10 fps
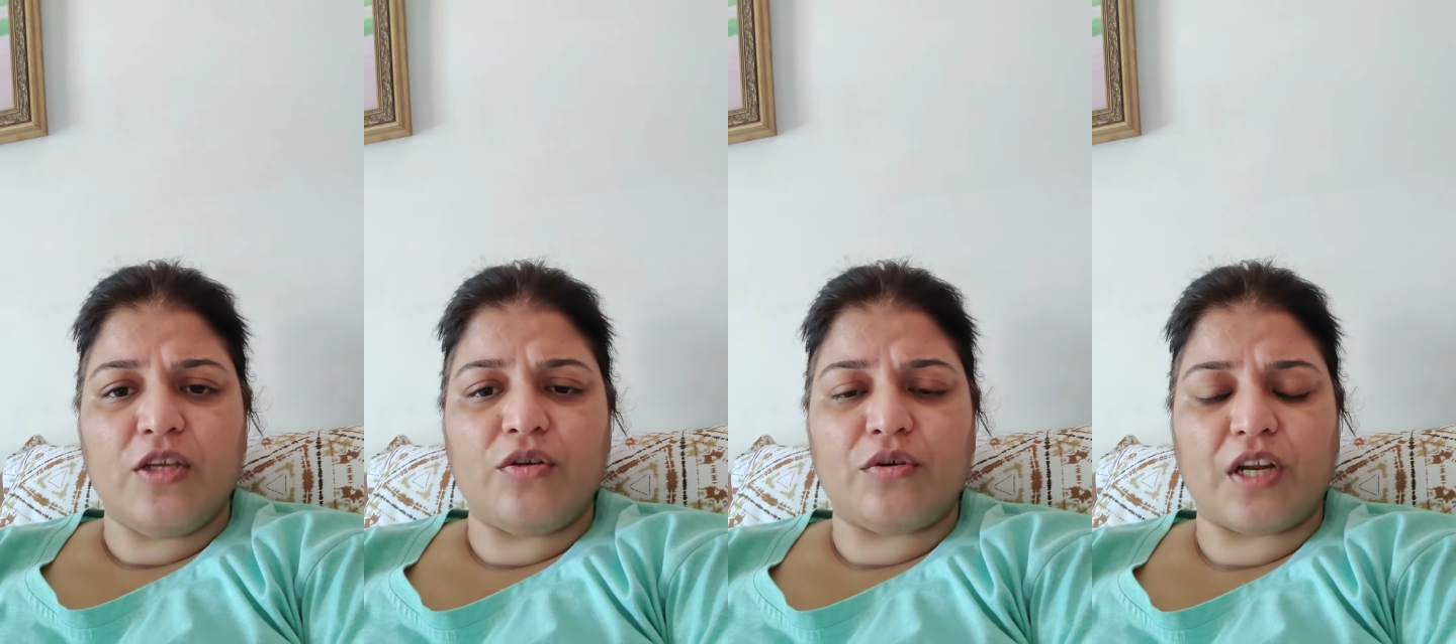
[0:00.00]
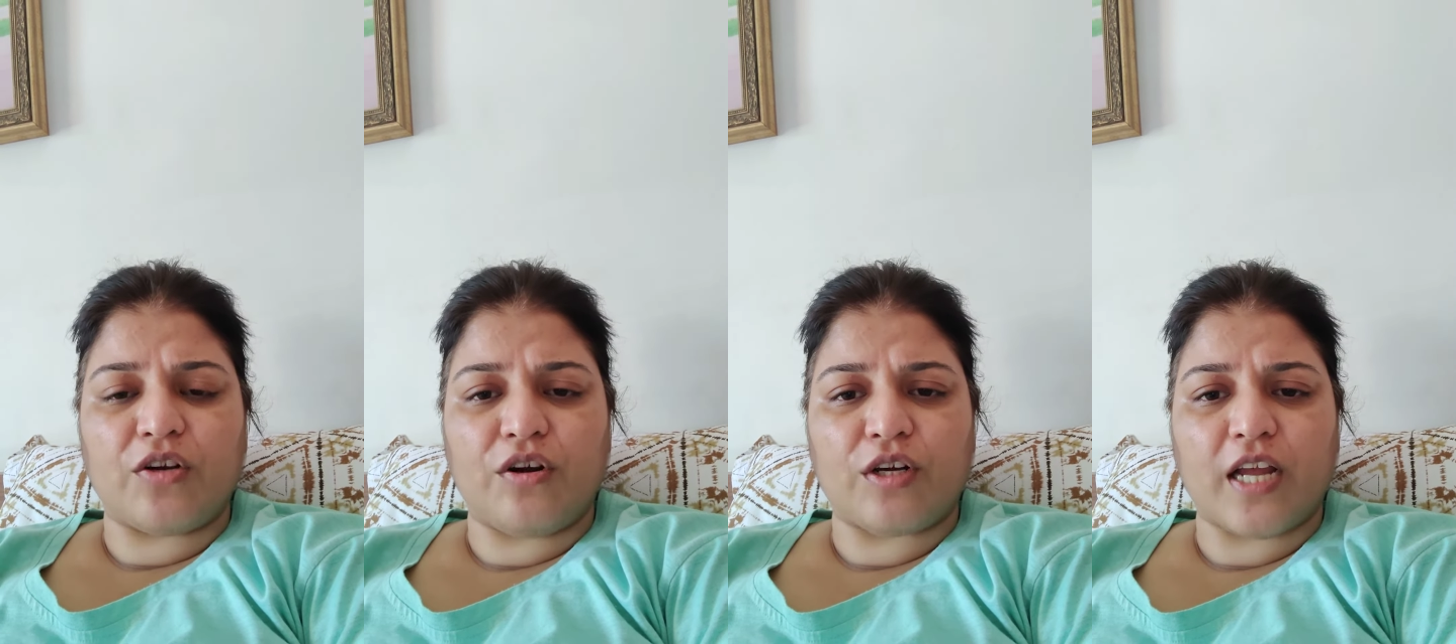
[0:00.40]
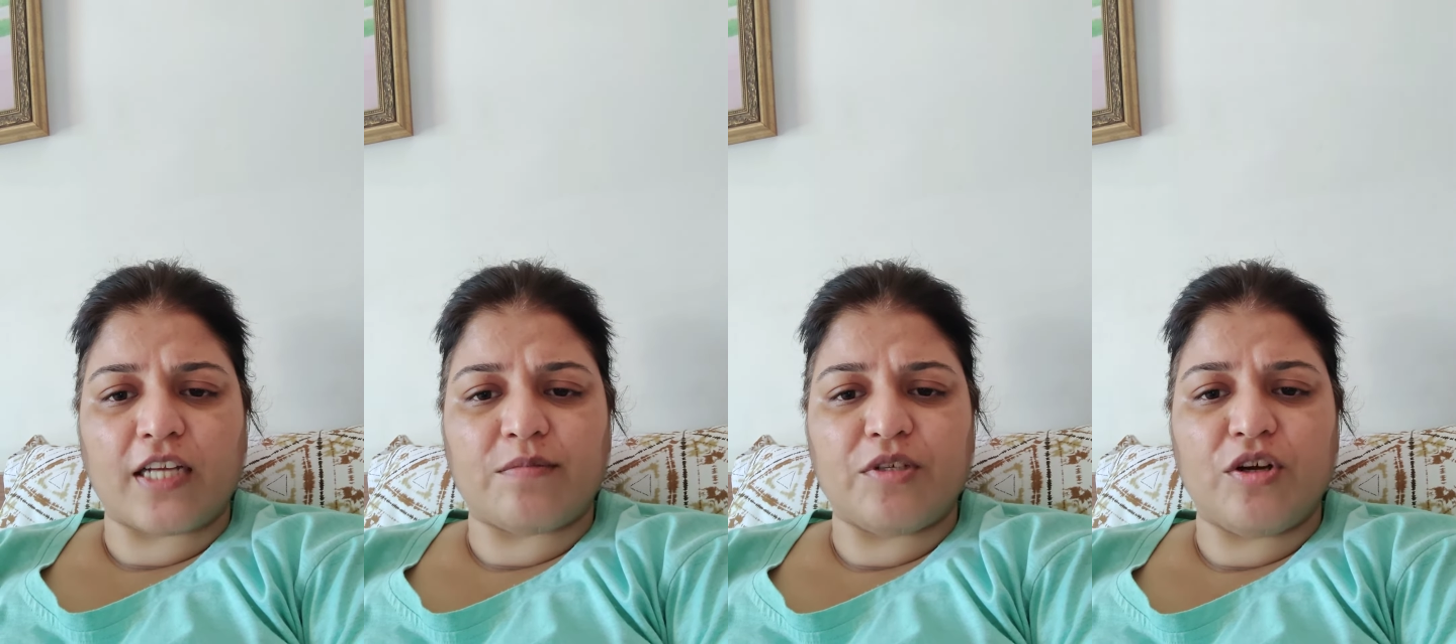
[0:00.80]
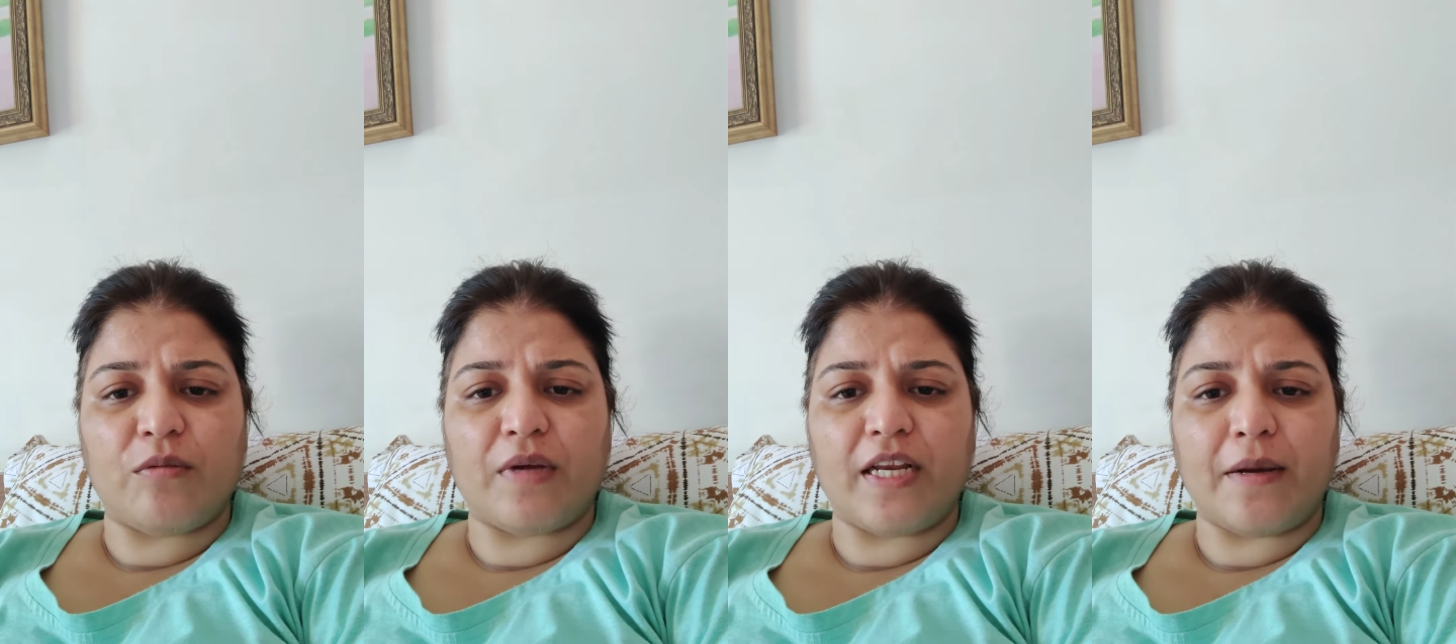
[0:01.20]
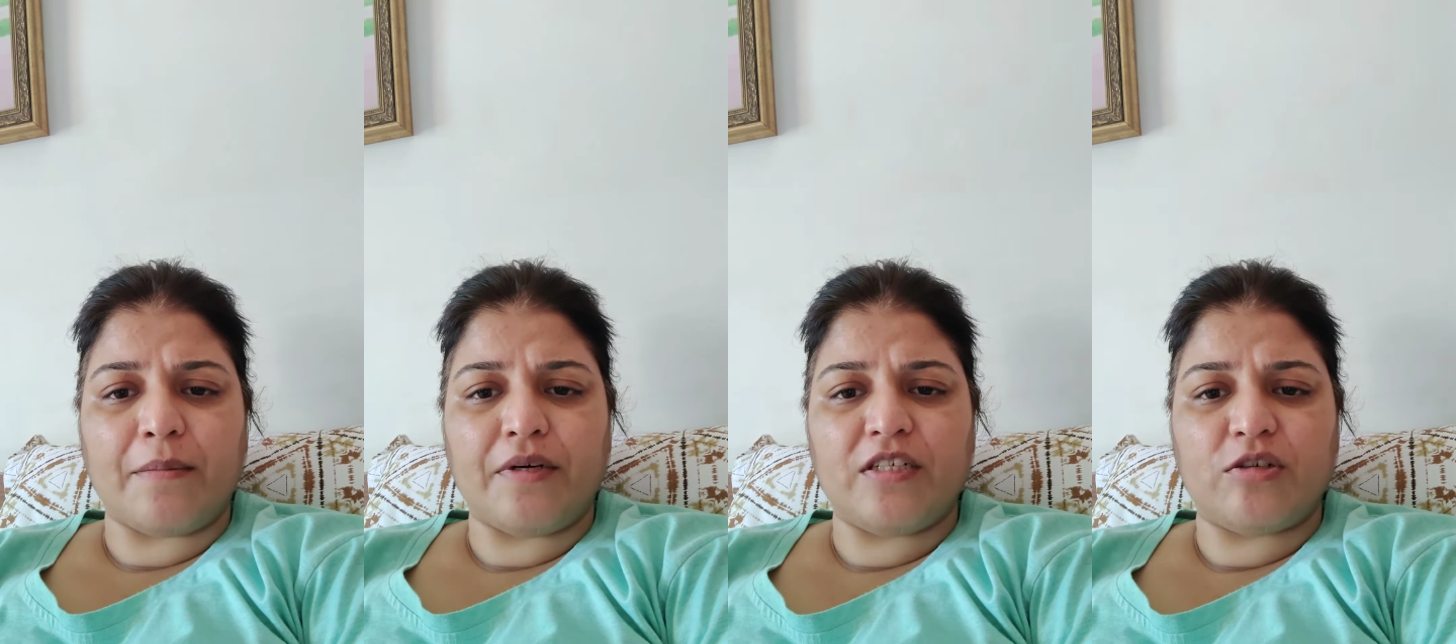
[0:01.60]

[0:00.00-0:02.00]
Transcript: You can contact me on my number